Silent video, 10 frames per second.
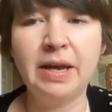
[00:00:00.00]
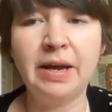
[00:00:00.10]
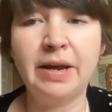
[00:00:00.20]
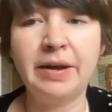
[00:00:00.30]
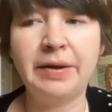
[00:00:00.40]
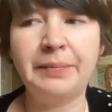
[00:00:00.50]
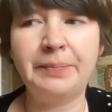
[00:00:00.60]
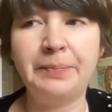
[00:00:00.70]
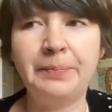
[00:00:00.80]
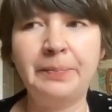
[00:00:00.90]

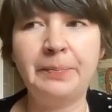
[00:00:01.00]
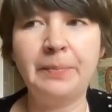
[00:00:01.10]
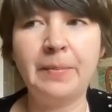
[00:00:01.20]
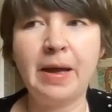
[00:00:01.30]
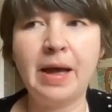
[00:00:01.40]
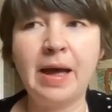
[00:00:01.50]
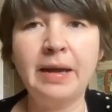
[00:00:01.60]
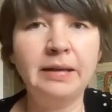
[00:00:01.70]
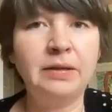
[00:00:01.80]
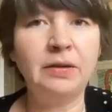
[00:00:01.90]

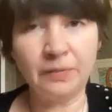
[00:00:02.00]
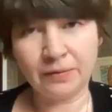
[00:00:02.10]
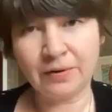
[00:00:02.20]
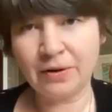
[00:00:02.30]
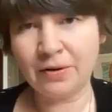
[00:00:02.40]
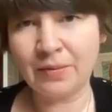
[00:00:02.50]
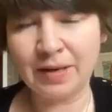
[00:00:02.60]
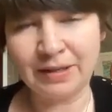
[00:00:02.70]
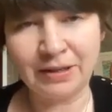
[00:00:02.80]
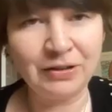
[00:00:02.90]
I don't know
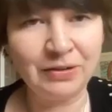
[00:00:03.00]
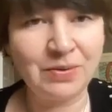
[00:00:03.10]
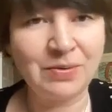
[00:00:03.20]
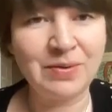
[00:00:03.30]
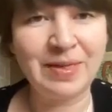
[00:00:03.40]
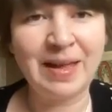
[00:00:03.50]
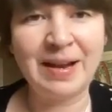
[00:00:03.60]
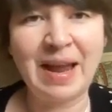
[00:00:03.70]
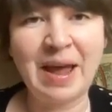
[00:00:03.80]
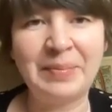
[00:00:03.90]
what to do when
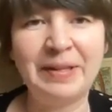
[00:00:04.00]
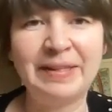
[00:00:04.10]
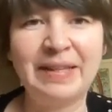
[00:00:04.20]
that happens.